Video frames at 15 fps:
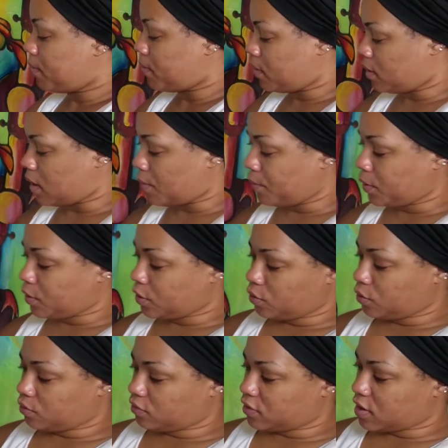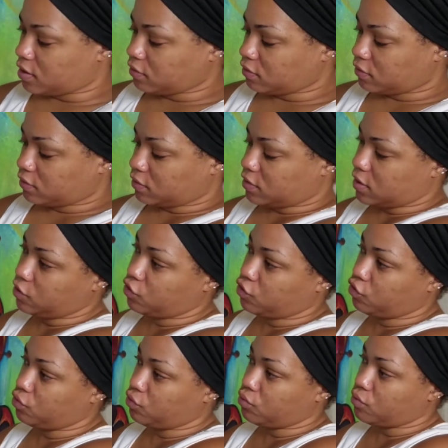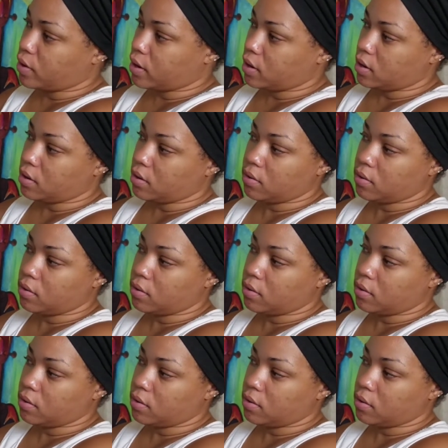and we're gonna use this, these two right here.